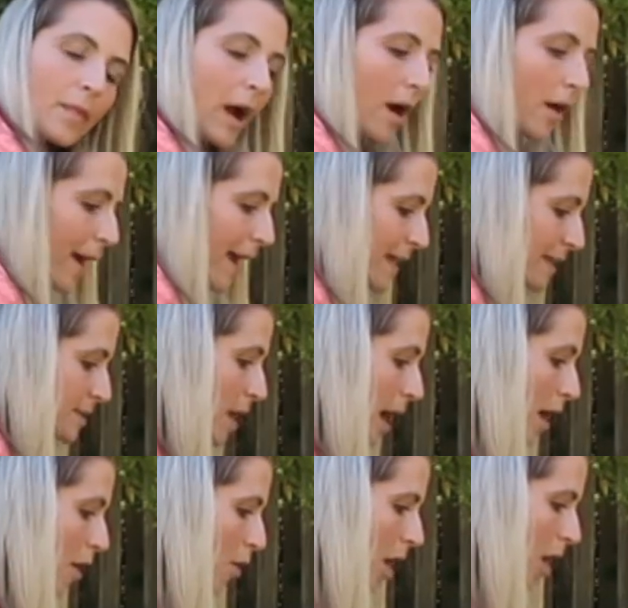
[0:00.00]
All right,
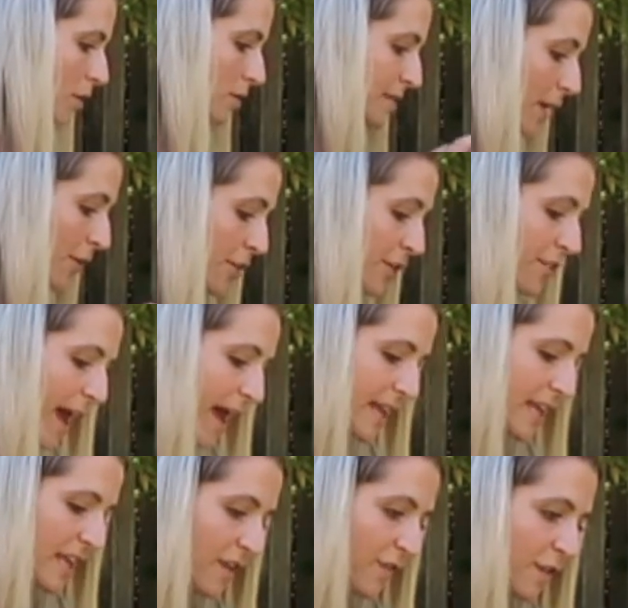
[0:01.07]
now I'll tell you that
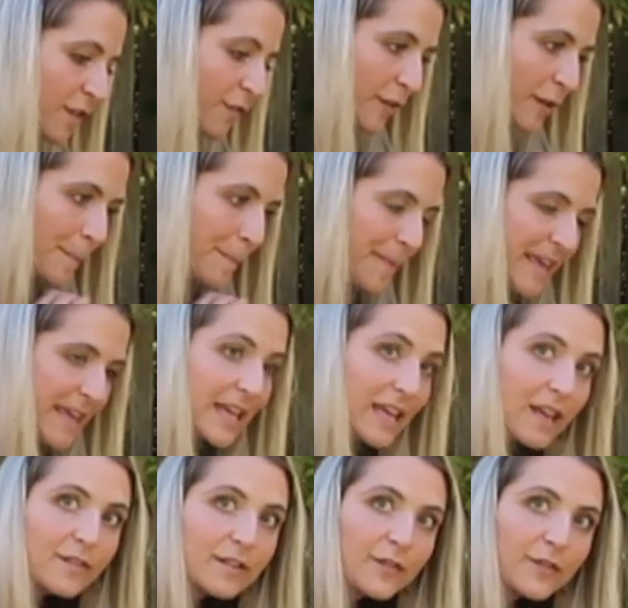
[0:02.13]
even for me,
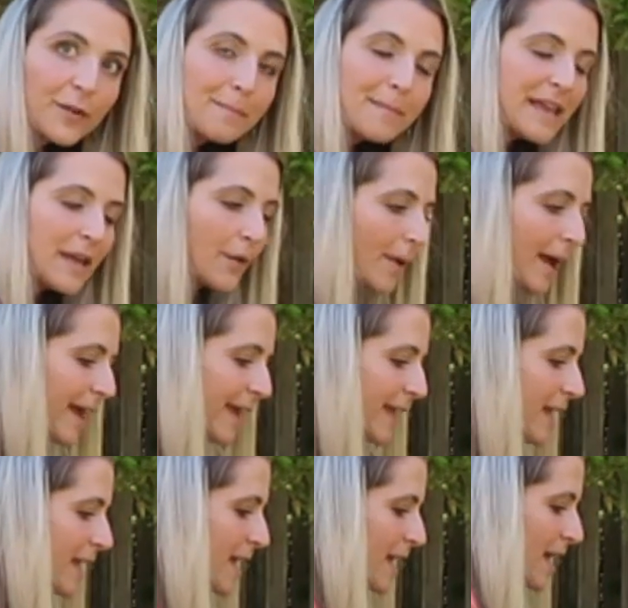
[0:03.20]
even for me,
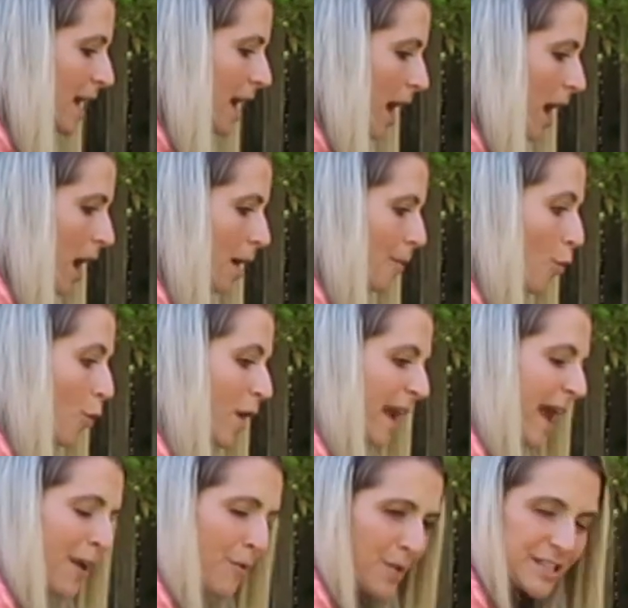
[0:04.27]
right? Um, what
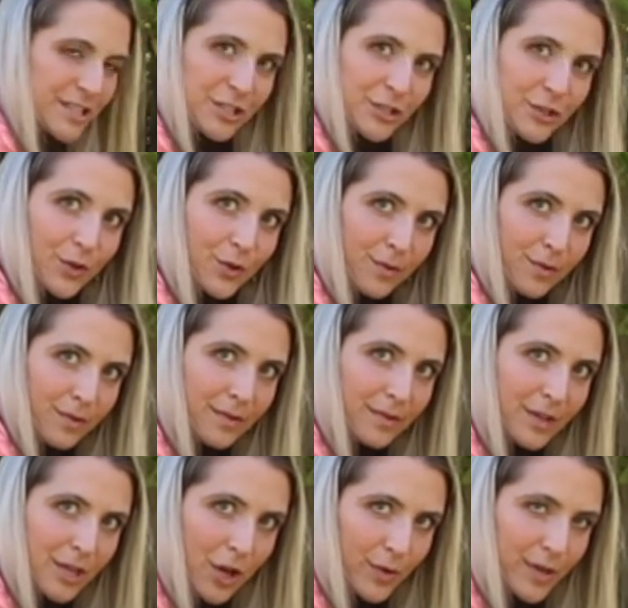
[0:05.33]
I would do,
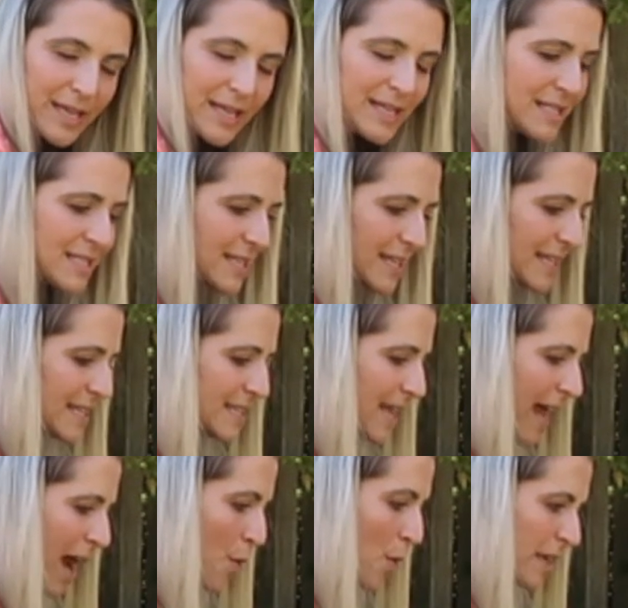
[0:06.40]
yogis, is
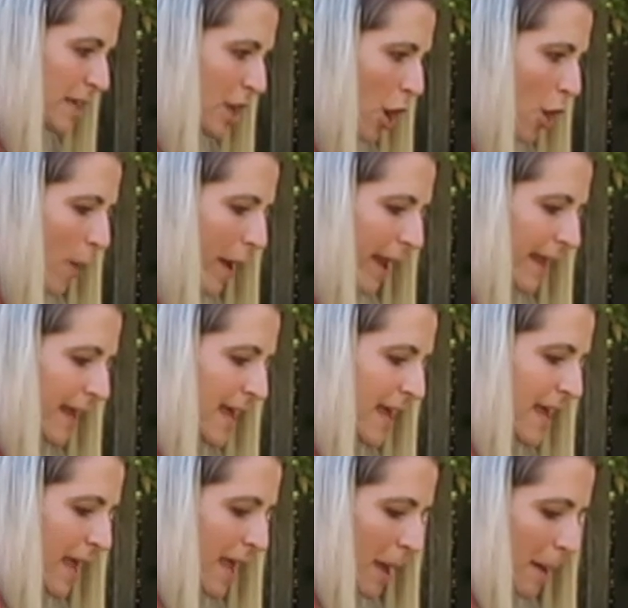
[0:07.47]
I would go and
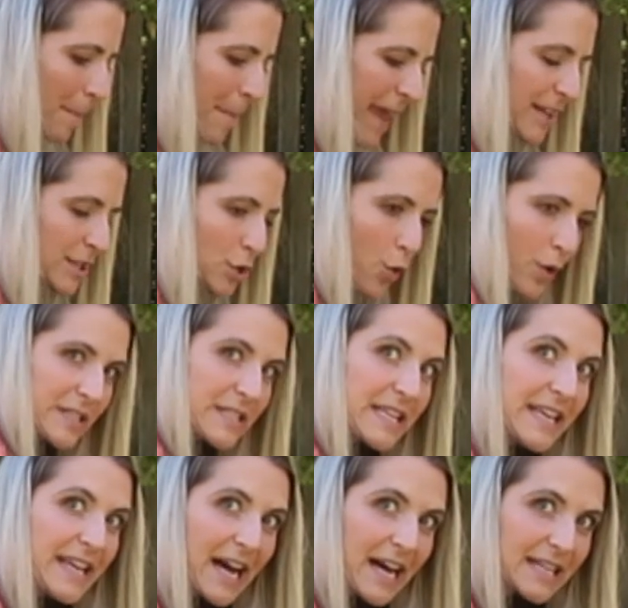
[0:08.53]
make
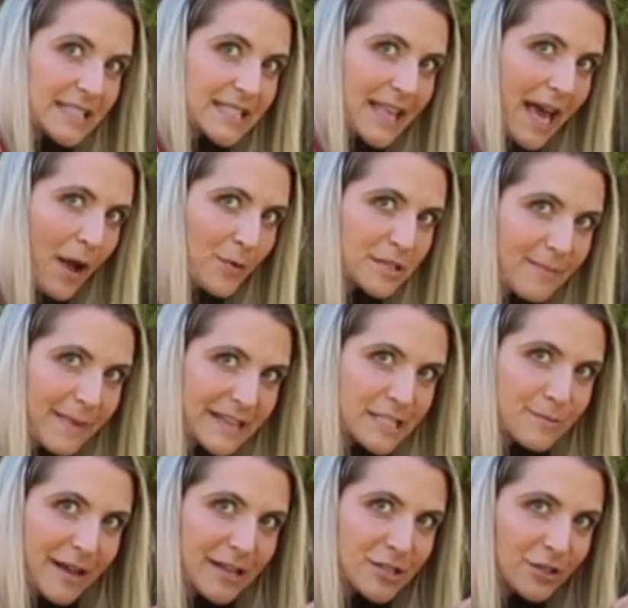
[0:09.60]
tortillas. That was my
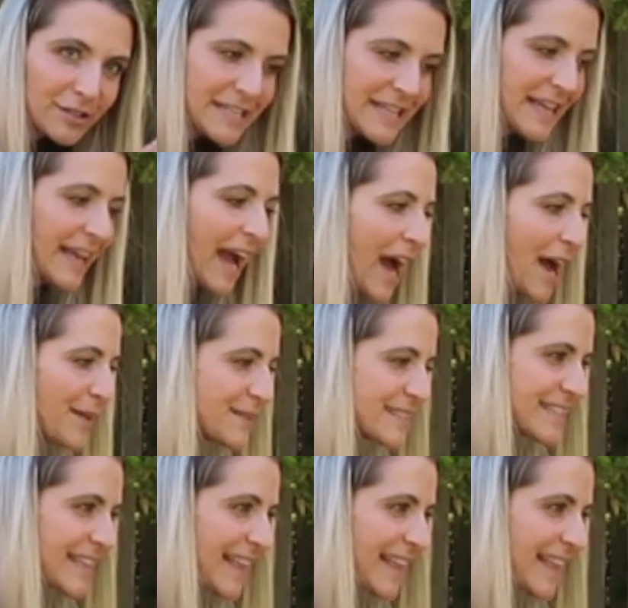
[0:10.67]
specialty. I was